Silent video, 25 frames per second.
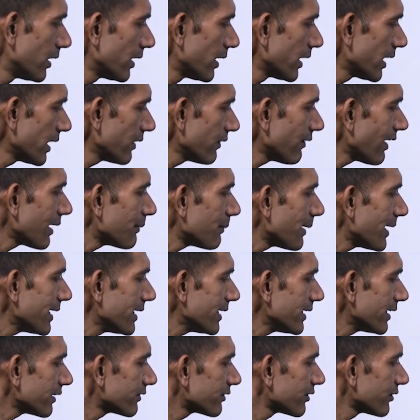dy by
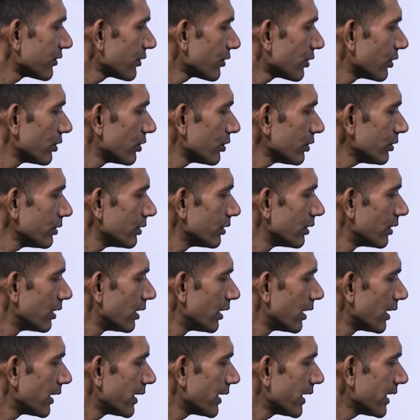dx is equal to
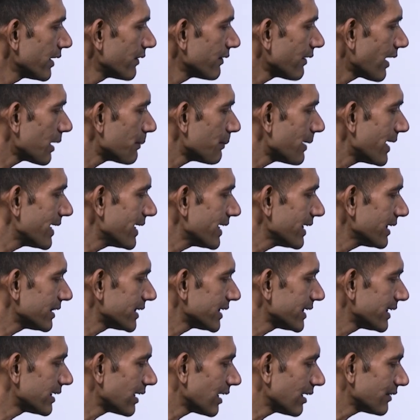dy by d
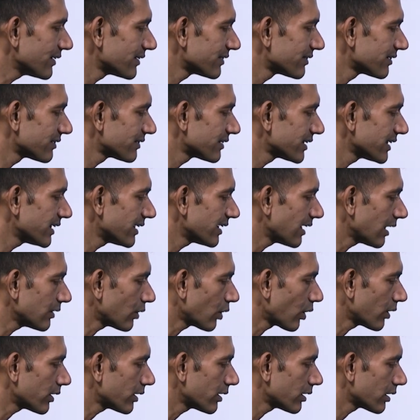theta. This is theta,
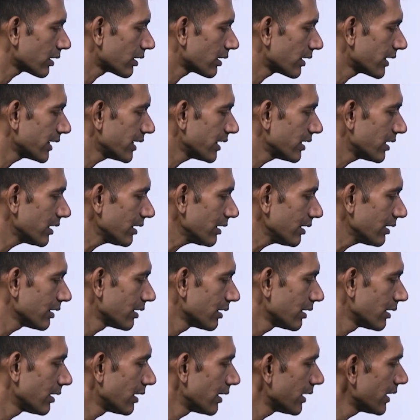not dt.
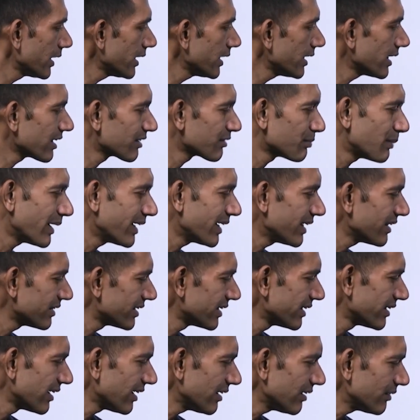Dx by d
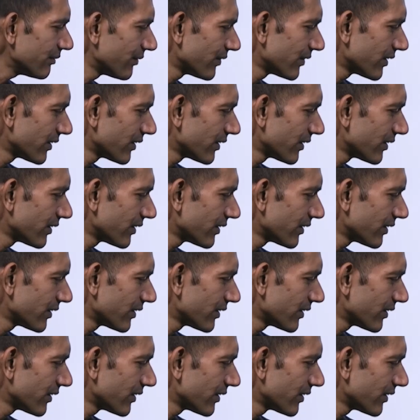theta.